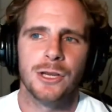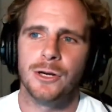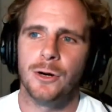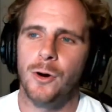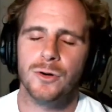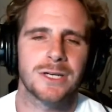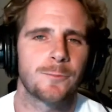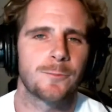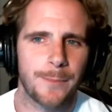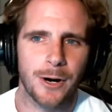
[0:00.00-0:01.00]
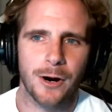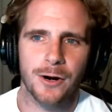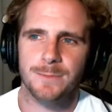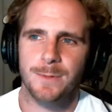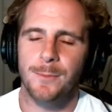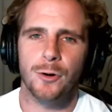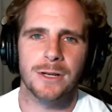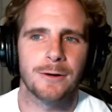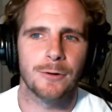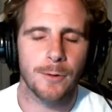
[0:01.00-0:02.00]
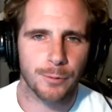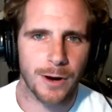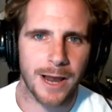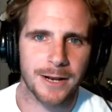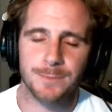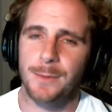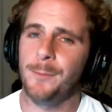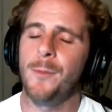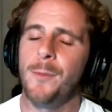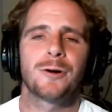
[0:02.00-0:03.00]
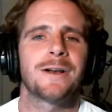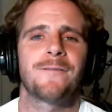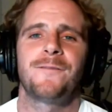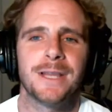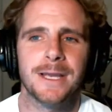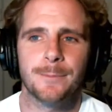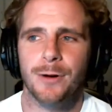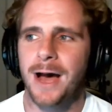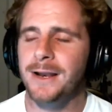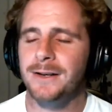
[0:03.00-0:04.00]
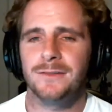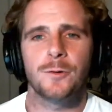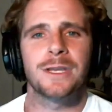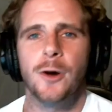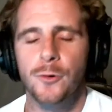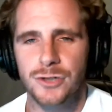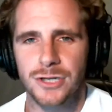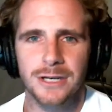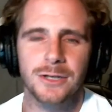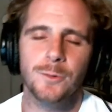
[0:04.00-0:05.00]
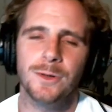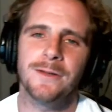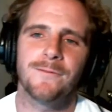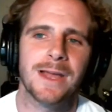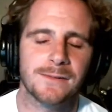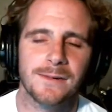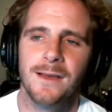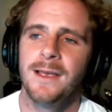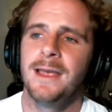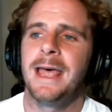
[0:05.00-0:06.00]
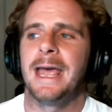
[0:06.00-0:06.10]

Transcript: you know, hosting webinars, promoting their own products, promoting affiliate products, doing coaching, doing events.